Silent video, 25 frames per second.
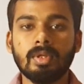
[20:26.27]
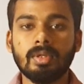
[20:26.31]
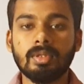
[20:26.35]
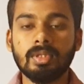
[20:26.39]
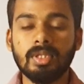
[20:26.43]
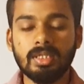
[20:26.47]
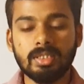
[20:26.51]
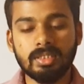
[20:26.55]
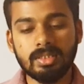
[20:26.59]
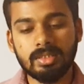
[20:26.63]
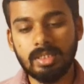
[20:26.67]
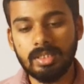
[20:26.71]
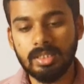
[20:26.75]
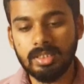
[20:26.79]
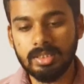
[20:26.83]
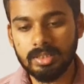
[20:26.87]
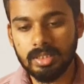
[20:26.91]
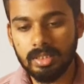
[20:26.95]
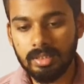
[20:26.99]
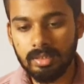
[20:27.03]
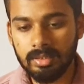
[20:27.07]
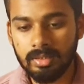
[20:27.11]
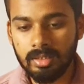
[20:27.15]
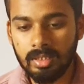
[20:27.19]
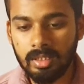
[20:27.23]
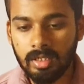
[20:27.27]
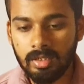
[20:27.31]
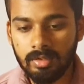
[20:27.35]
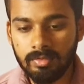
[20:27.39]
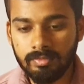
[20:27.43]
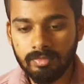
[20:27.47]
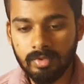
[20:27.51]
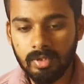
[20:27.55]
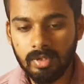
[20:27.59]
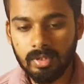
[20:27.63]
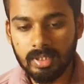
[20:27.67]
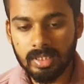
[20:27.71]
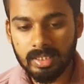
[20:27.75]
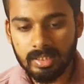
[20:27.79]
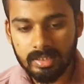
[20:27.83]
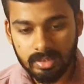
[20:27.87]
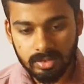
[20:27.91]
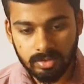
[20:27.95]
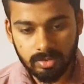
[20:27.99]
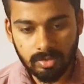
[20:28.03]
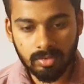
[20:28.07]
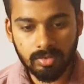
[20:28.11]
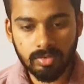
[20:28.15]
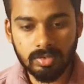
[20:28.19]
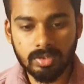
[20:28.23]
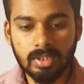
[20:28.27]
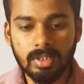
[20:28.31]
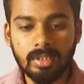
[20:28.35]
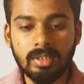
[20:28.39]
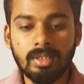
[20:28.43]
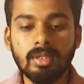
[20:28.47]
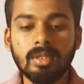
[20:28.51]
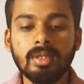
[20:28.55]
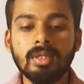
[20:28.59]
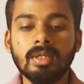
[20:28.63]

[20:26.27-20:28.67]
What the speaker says: That is the reason for any solution,